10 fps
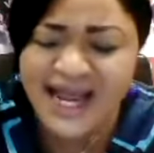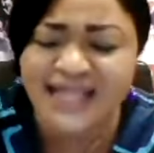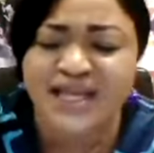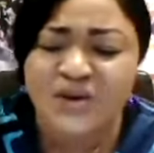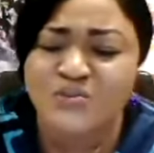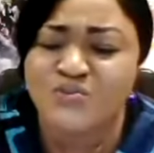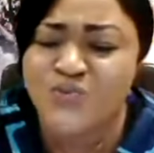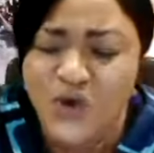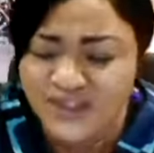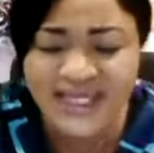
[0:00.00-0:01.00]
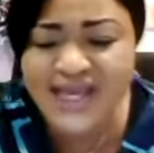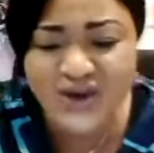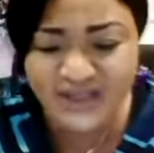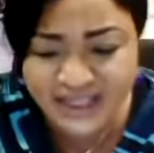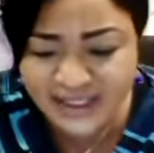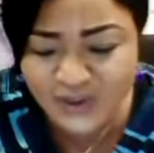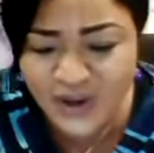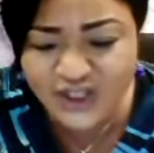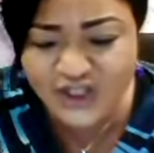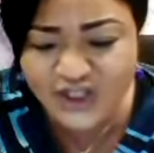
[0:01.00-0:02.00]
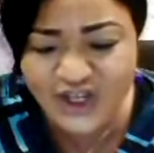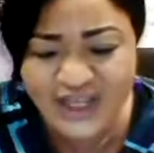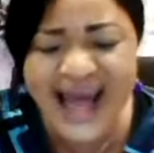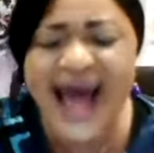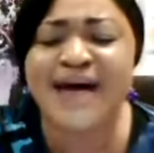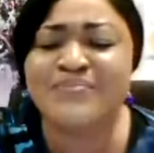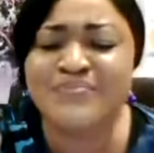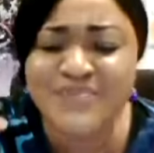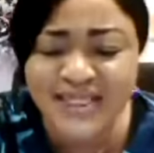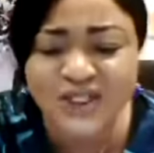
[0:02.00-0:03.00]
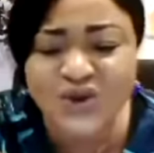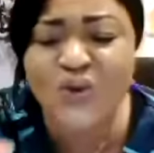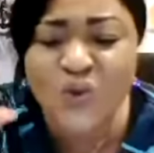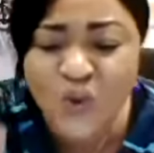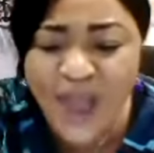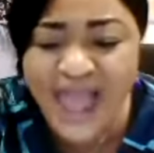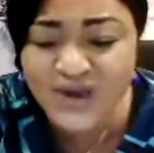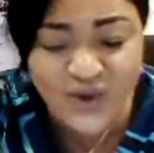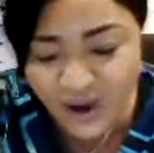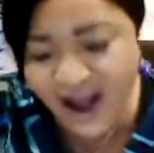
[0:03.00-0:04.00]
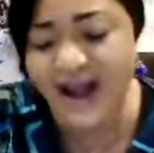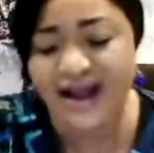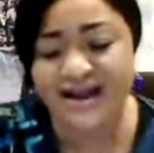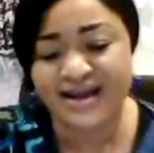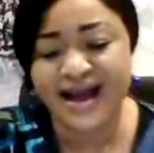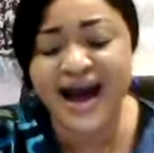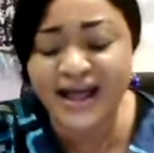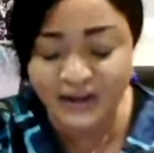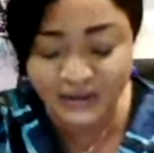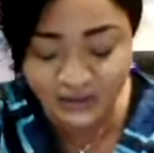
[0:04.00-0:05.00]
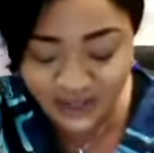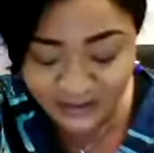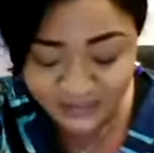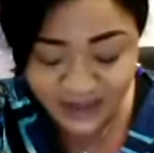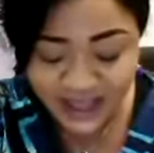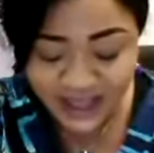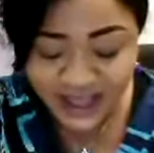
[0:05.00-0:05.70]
that moves in your situation and meets you where you are. Hallelujah.